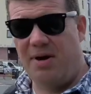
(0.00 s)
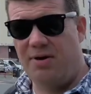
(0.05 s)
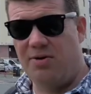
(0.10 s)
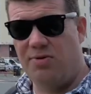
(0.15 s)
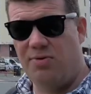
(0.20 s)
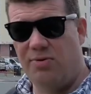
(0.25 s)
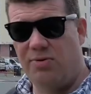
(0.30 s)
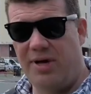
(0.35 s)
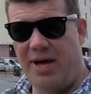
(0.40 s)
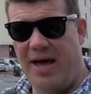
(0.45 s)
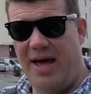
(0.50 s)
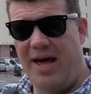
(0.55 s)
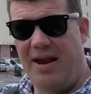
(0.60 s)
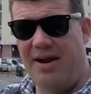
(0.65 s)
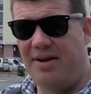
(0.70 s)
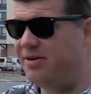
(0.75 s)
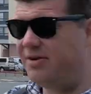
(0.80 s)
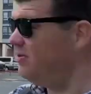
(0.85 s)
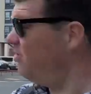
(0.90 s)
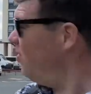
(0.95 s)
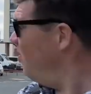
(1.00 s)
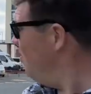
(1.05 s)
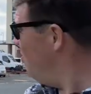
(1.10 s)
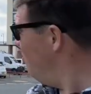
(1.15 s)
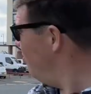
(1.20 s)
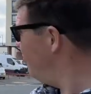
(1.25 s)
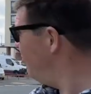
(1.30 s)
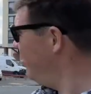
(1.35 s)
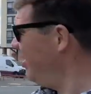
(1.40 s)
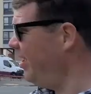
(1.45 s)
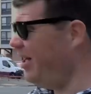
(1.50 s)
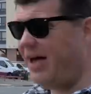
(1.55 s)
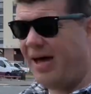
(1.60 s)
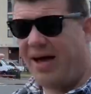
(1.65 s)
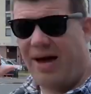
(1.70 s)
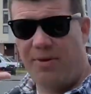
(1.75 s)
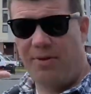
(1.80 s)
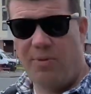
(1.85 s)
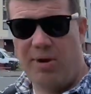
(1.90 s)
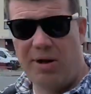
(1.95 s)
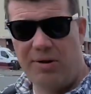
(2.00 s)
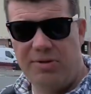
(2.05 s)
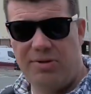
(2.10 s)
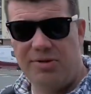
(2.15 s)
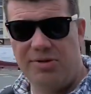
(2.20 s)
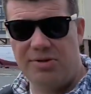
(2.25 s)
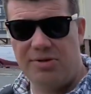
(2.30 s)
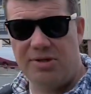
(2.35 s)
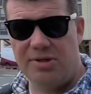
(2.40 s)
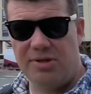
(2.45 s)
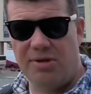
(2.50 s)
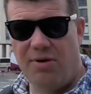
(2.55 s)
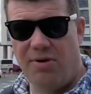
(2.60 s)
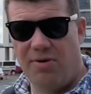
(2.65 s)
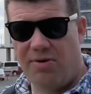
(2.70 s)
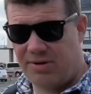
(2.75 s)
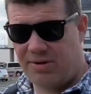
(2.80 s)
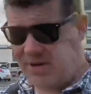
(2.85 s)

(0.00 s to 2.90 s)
This week, I point at a block of flats,